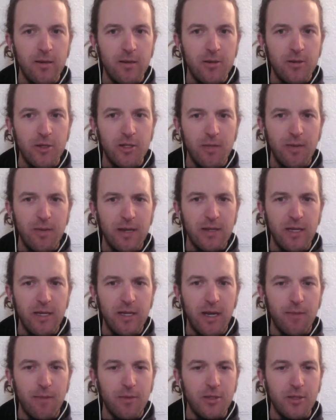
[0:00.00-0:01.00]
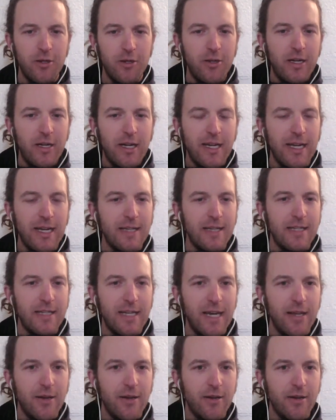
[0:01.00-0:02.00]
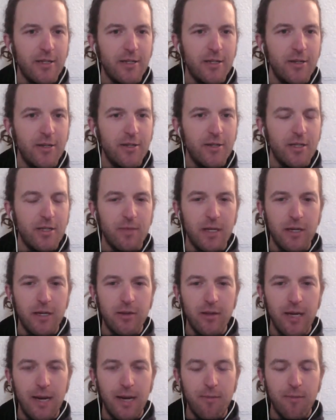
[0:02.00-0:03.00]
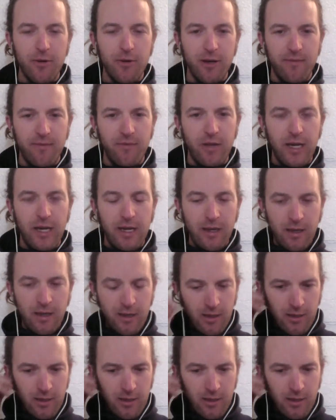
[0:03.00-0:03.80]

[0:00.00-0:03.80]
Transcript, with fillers: just about the opportunity to get together and to do something collaboratively,